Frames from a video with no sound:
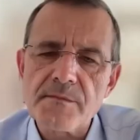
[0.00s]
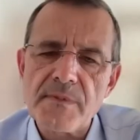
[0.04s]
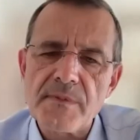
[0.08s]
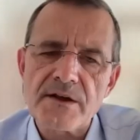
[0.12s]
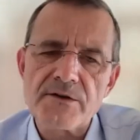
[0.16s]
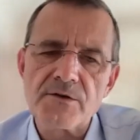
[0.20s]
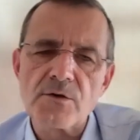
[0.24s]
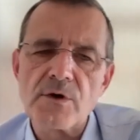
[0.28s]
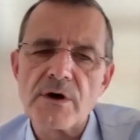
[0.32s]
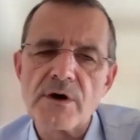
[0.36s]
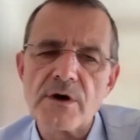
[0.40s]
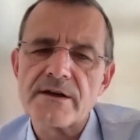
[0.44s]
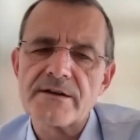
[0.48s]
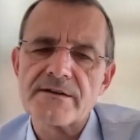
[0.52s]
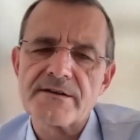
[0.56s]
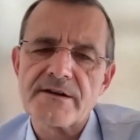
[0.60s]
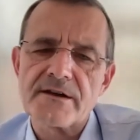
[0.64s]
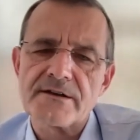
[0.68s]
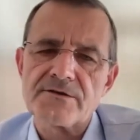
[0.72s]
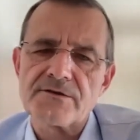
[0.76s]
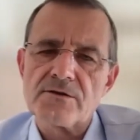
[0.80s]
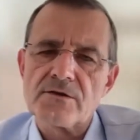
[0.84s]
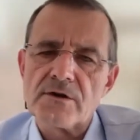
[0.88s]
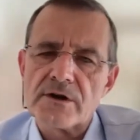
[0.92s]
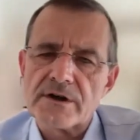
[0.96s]
Manuel,
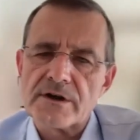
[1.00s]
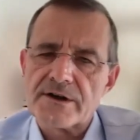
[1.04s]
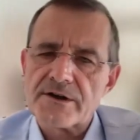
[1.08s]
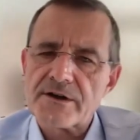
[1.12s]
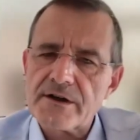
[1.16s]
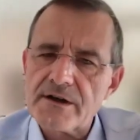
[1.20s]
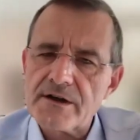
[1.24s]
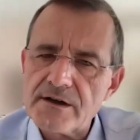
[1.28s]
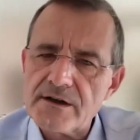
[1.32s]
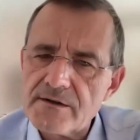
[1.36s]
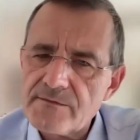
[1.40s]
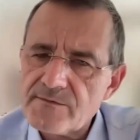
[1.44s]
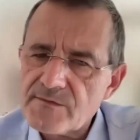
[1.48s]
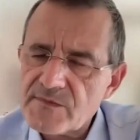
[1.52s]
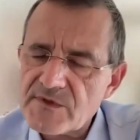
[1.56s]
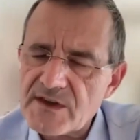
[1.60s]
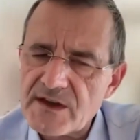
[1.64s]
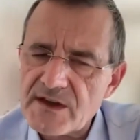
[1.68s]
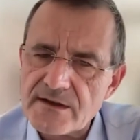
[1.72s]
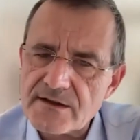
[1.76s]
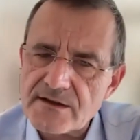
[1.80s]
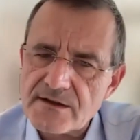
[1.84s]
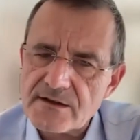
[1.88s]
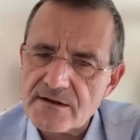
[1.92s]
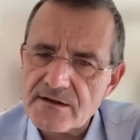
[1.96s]
that you agree
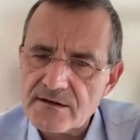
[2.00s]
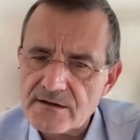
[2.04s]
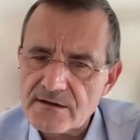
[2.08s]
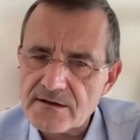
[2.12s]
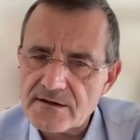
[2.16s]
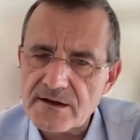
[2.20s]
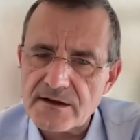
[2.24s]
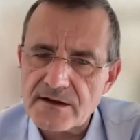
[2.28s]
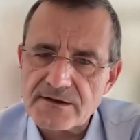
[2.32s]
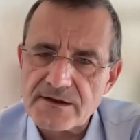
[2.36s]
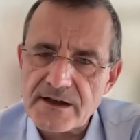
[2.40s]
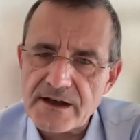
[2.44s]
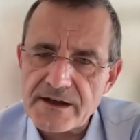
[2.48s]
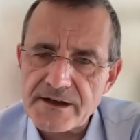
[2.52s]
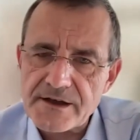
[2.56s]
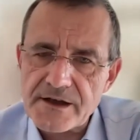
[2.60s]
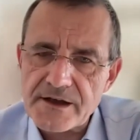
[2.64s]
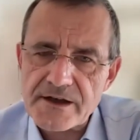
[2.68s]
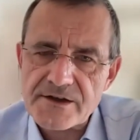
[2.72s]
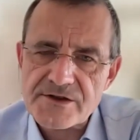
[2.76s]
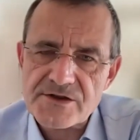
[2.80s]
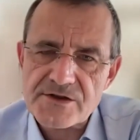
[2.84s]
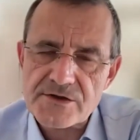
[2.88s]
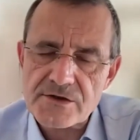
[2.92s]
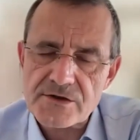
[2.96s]
that the
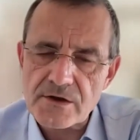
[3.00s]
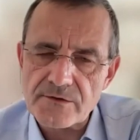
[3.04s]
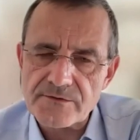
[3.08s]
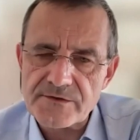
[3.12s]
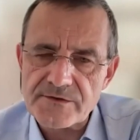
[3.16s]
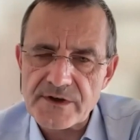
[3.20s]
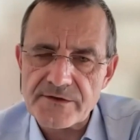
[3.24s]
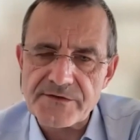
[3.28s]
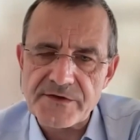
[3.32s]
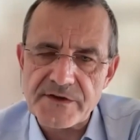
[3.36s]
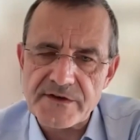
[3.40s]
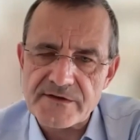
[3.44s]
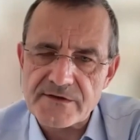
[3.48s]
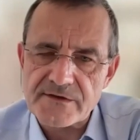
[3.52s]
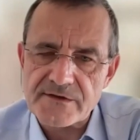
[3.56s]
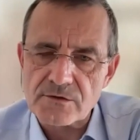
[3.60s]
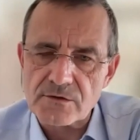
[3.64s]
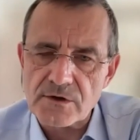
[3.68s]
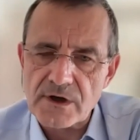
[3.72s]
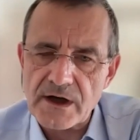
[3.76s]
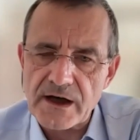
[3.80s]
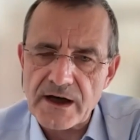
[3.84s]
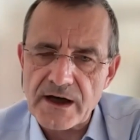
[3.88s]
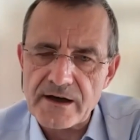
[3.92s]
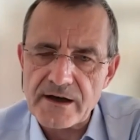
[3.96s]
direction of the
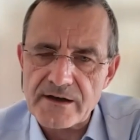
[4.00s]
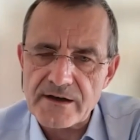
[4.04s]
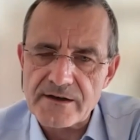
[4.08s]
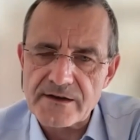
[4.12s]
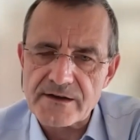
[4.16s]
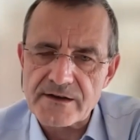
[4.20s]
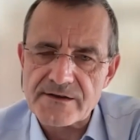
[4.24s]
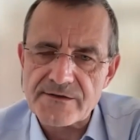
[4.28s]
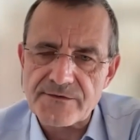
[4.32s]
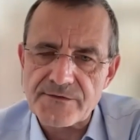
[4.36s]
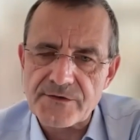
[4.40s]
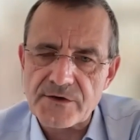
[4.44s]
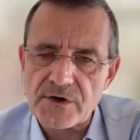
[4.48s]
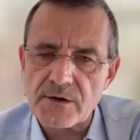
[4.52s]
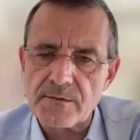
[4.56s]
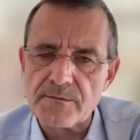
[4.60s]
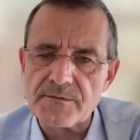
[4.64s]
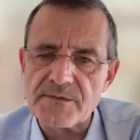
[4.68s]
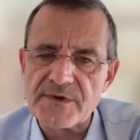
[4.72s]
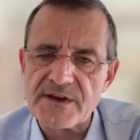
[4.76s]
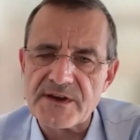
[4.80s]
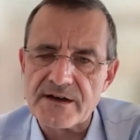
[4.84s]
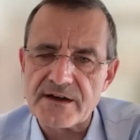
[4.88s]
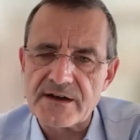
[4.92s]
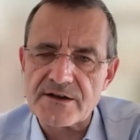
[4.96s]
fistula is
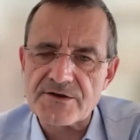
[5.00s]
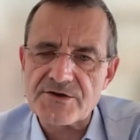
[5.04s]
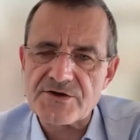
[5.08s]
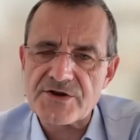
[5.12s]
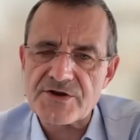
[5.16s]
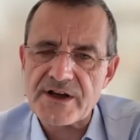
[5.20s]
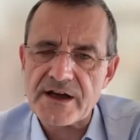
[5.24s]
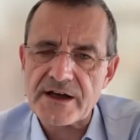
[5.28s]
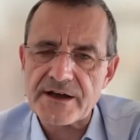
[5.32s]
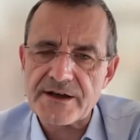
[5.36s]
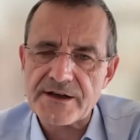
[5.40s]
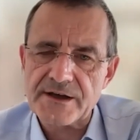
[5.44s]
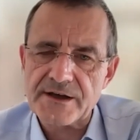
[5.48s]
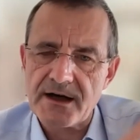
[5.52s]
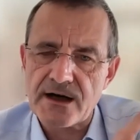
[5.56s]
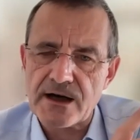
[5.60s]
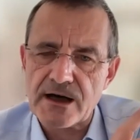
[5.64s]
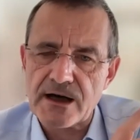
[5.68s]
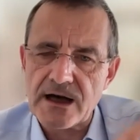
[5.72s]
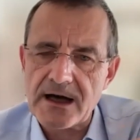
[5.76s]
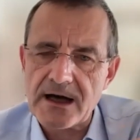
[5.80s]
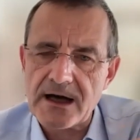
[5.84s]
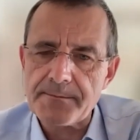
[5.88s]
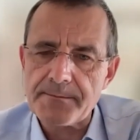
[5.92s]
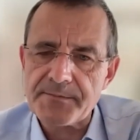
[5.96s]
from the trachea
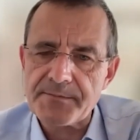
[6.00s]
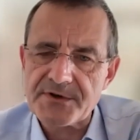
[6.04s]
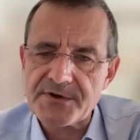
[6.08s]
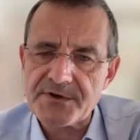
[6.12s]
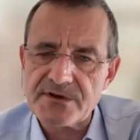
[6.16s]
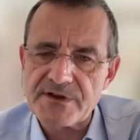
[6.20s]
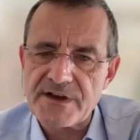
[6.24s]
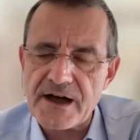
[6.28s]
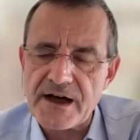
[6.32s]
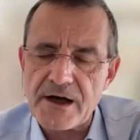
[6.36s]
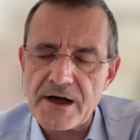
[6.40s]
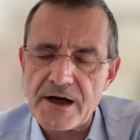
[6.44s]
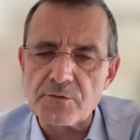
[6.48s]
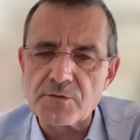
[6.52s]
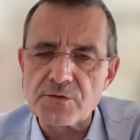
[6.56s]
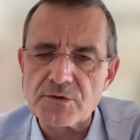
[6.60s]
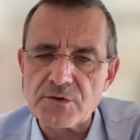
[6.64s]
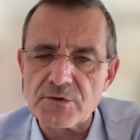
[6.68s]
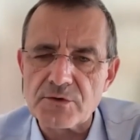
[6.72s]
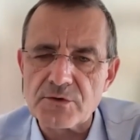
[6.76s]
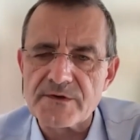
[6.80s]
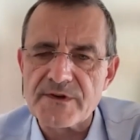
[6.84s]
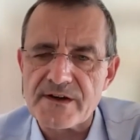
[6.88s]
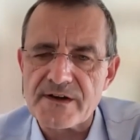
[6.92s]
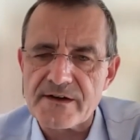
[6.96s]
up down
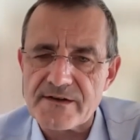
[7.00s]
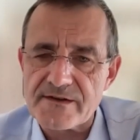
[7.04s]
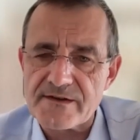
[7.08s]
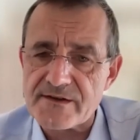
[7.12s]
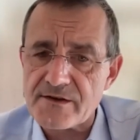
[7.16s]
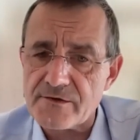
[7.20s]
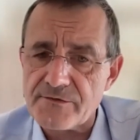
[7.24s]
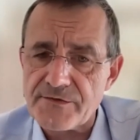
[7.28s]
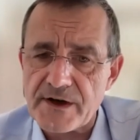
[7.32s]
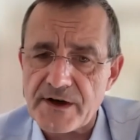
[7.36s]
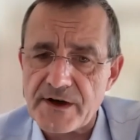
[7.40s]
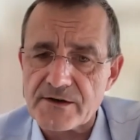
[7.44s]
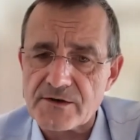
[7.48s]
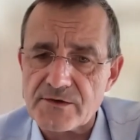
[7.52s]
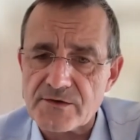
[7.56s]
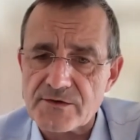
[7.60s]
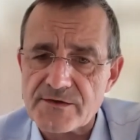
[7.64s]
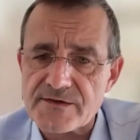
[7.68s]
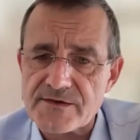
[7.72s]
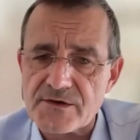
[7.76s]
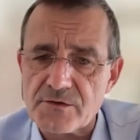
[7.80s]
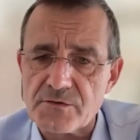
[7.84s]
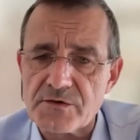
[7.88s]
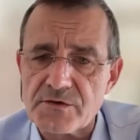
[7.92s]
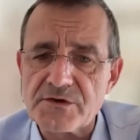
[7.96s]
to the
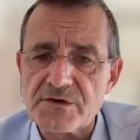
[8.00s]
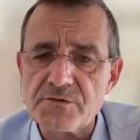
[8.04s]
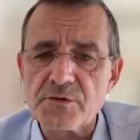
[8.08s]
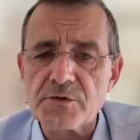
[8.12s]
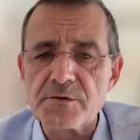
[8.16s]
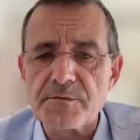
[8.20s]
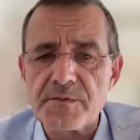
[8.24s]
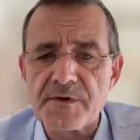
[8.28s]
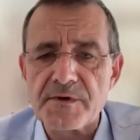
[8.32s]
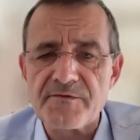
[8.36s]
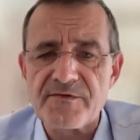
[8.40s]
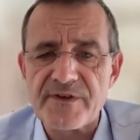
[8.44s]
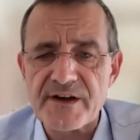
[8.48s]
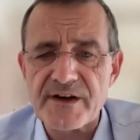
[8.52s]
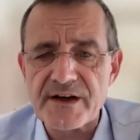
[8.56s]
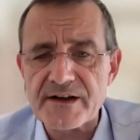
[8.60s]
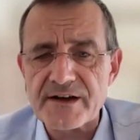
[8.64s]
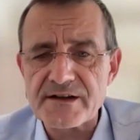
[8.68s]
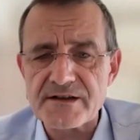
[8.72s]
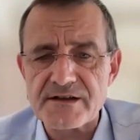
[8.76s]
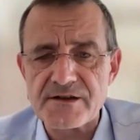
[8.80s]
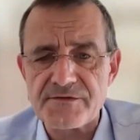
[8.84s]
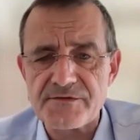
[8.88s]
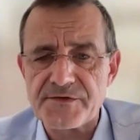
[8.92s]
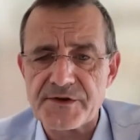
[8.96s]
esophagus. So it would be
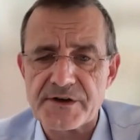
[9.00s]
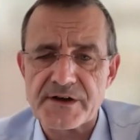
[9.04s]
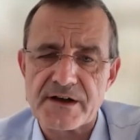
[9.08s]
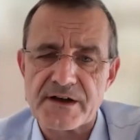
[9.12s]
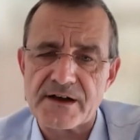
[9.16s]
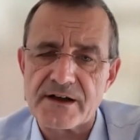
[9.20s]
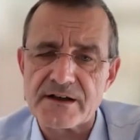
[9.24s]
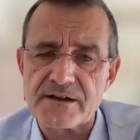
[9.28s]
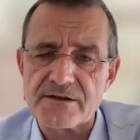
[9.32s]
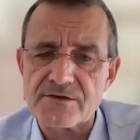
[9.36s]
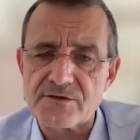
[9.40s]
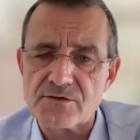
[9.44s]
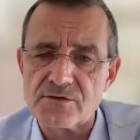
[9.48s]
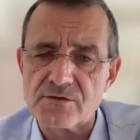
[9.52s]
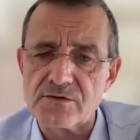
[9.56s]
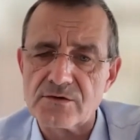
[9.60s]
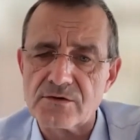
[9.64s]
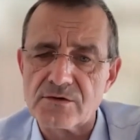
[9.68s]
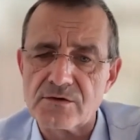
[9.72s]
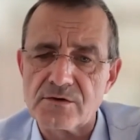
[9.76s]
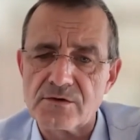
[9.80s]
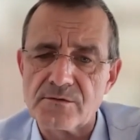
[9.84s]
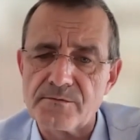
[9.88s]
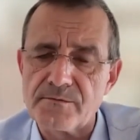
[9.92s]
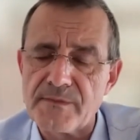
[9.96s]
very difficult
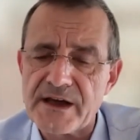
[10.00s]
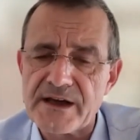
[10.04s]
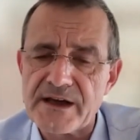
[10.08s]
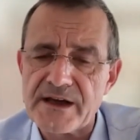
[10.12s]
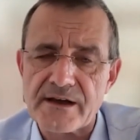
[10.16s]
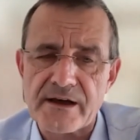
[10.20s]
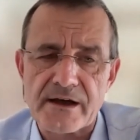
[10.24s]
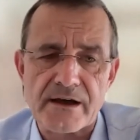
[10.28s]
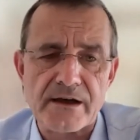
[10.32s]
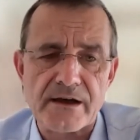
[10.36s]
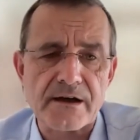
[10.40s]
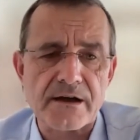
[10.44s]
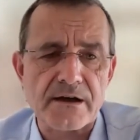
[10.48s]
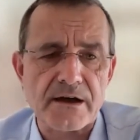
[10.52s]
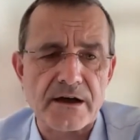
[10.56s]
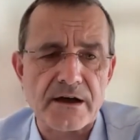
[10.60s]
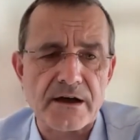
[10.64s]
to make a